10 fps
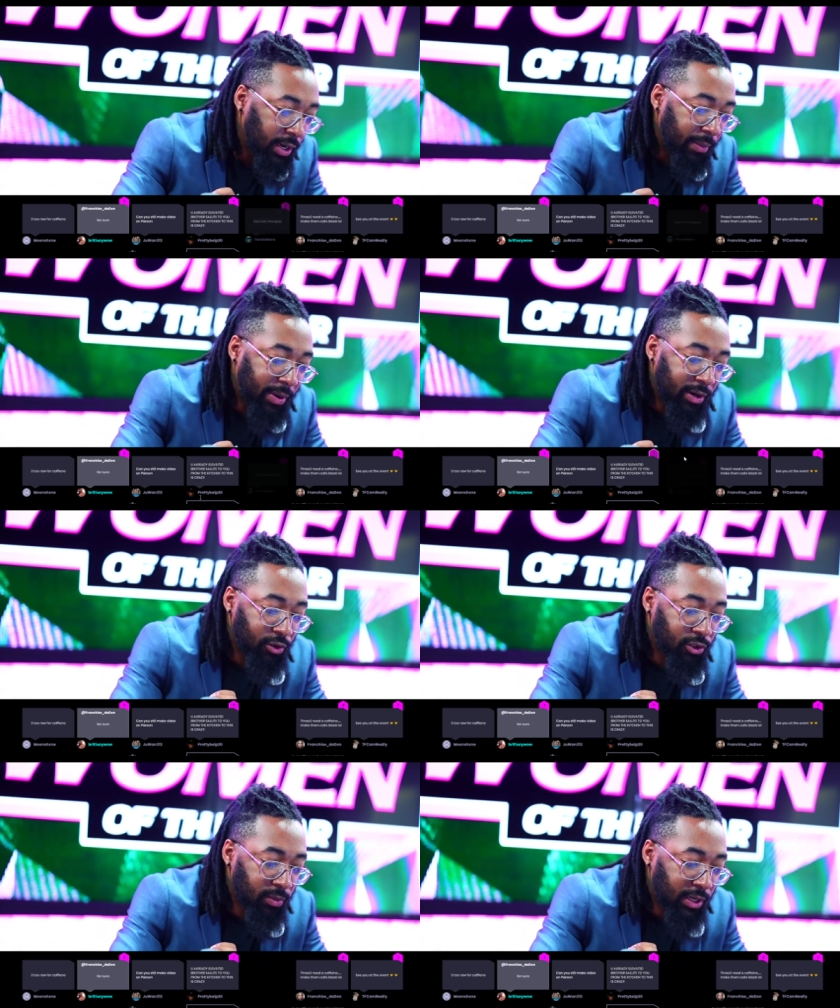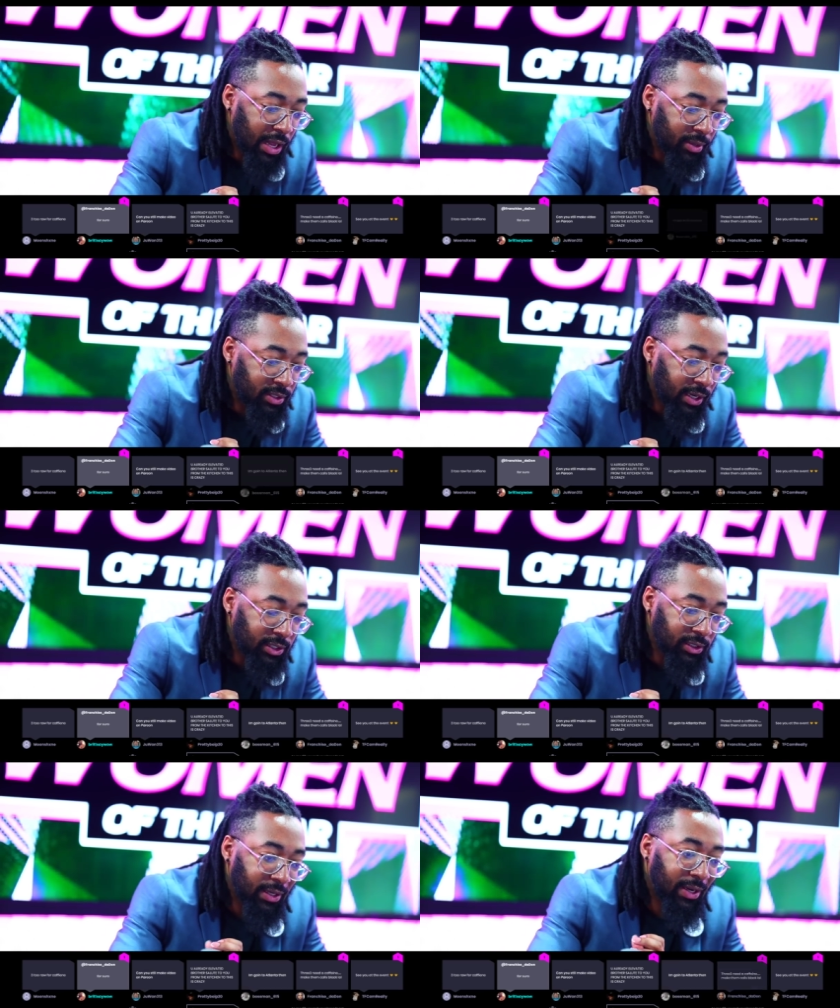Everybody in YouTube comment
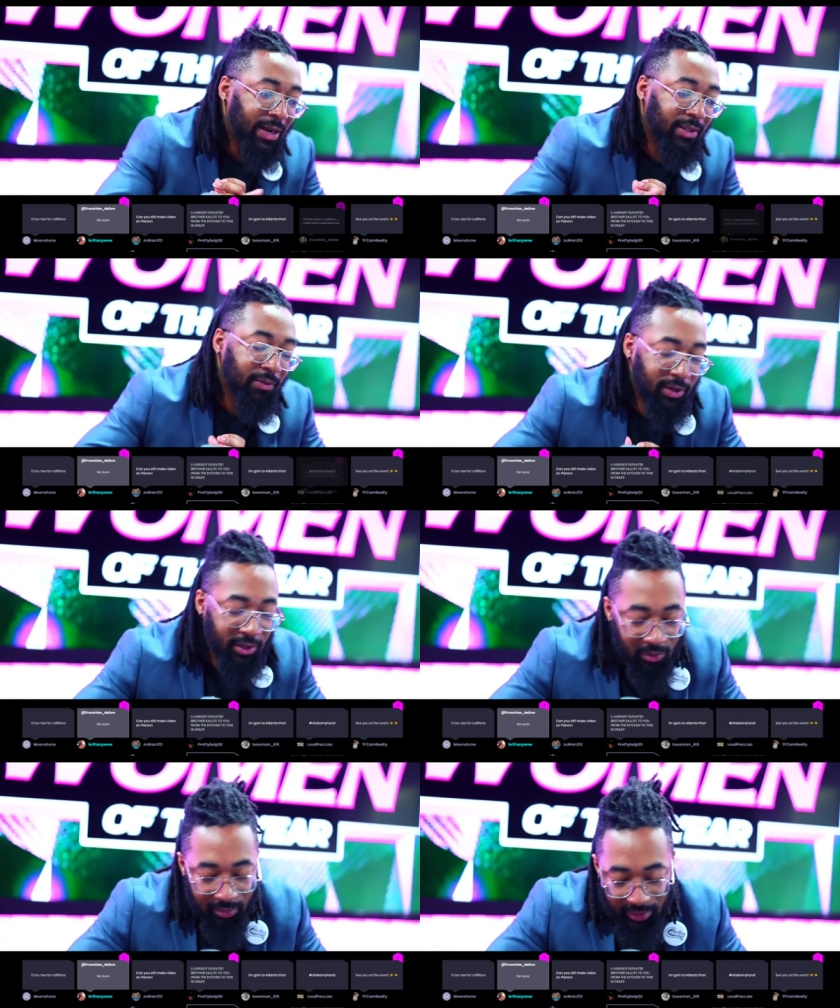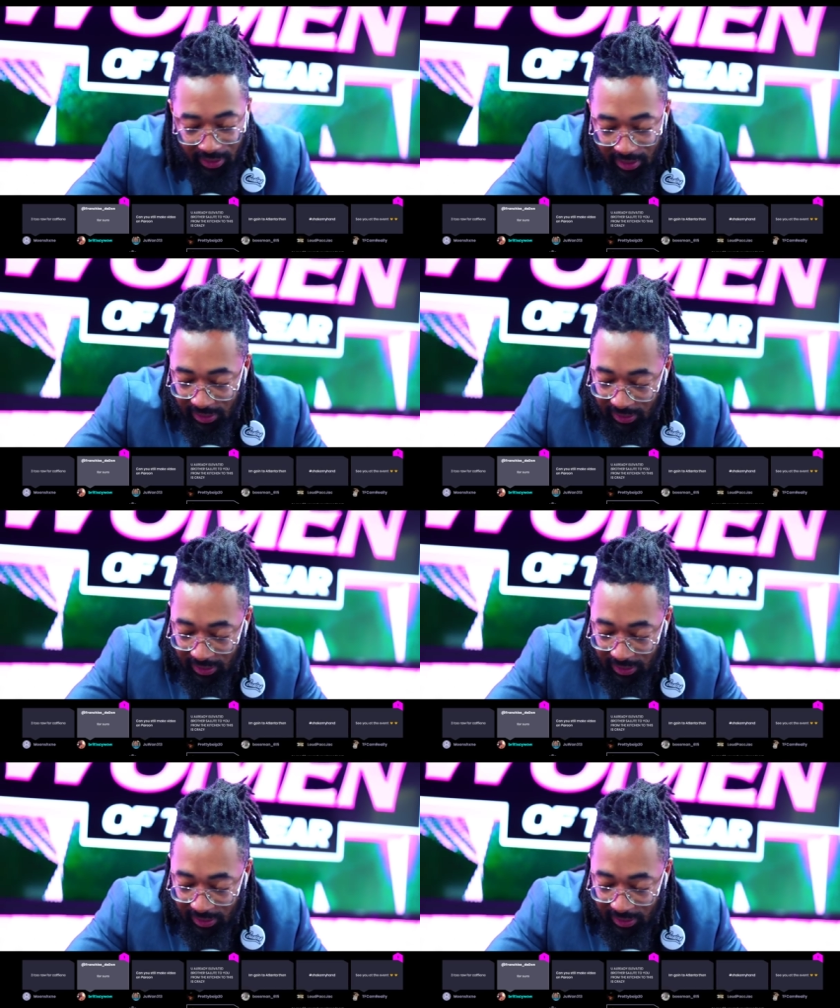section, like the video, please.